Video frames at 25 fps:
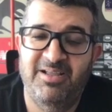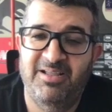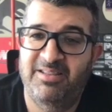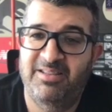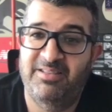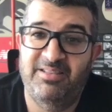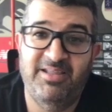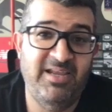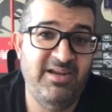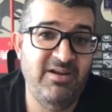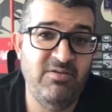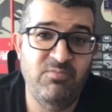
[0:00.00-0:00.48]

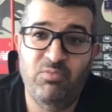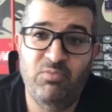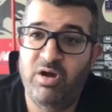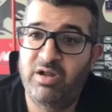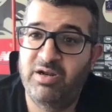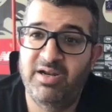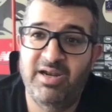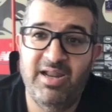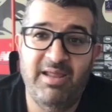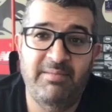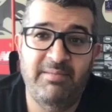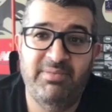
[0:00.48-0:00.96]
They didn't want
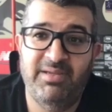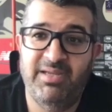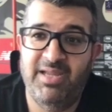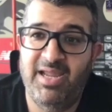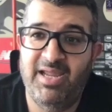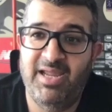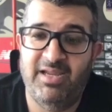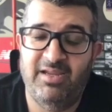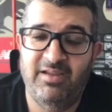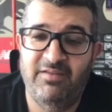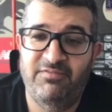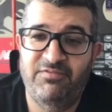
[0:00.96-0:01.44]
an
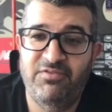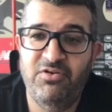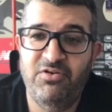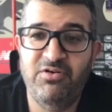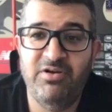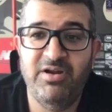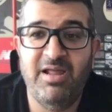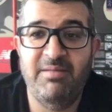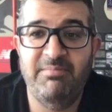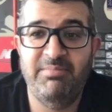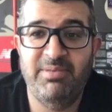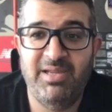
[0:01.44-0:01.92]
MBA. If you're
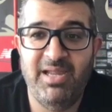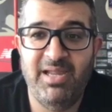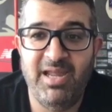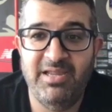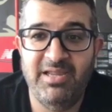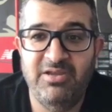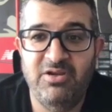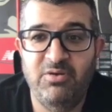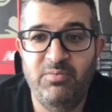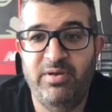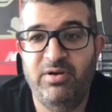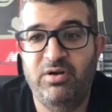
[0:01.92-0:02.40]
an MBA,
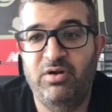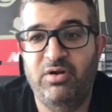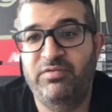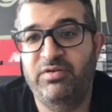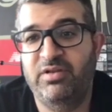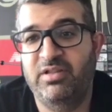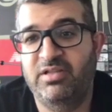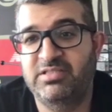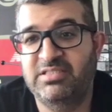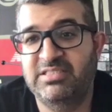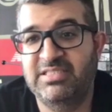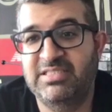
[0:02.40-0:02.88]
you went over to
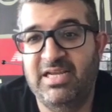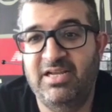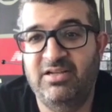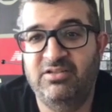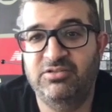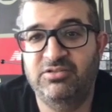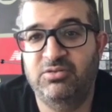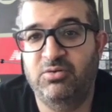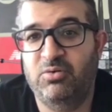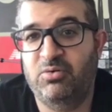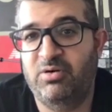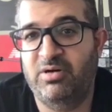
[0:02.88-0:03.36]
the
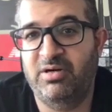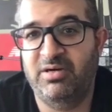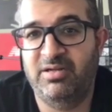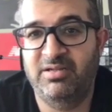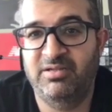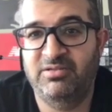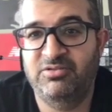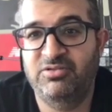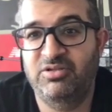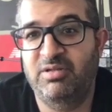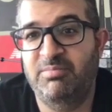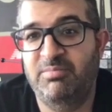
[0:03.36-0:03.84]
sales org,
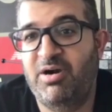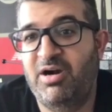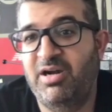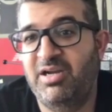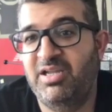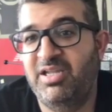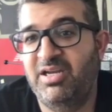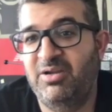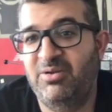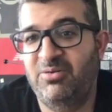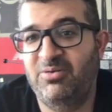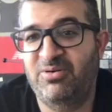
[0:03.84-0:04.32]
to the
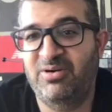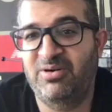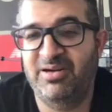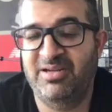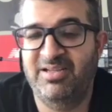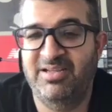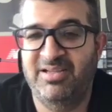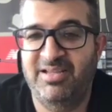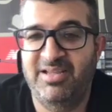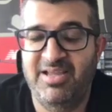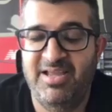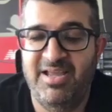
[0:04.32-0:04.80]
marketing org.
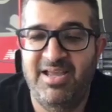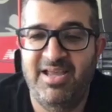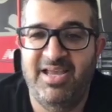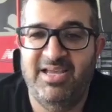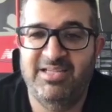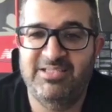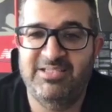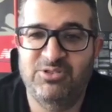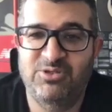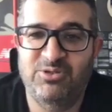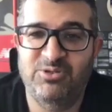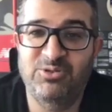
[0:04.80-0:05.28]

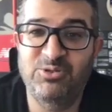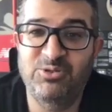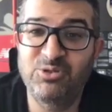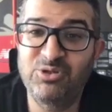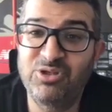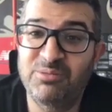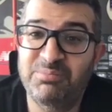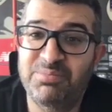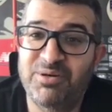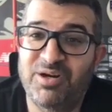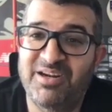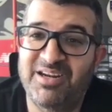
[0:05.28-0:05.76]
And so
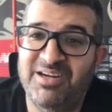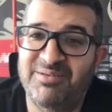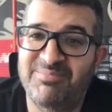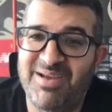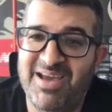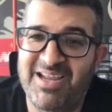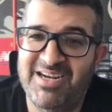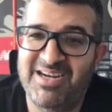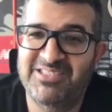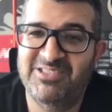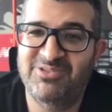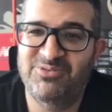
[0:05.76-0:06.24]
Google product
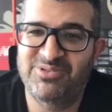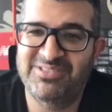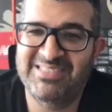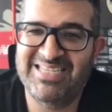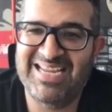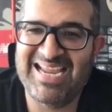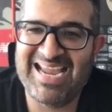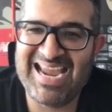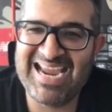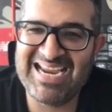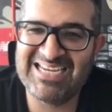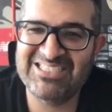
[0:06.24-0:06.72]
manager was
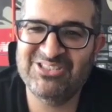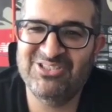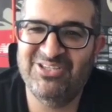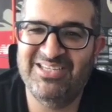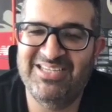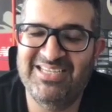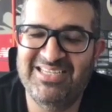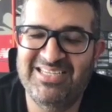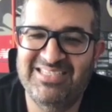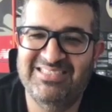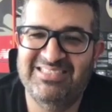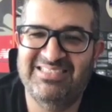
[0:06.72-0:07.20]

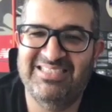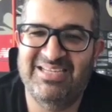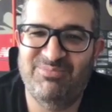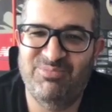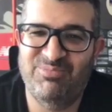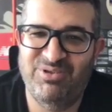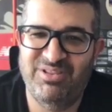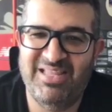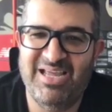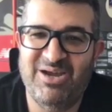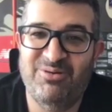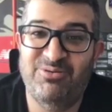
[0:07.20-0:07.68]
actually
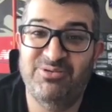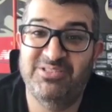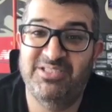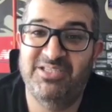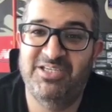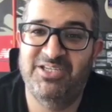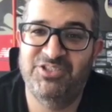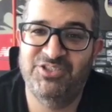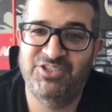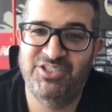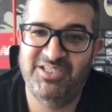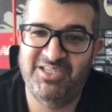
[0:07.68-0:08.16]
someone that was an
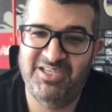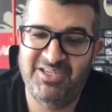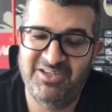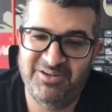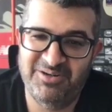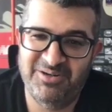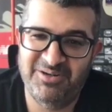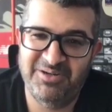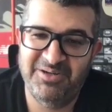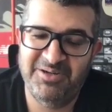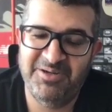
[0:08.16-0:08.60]
engineer.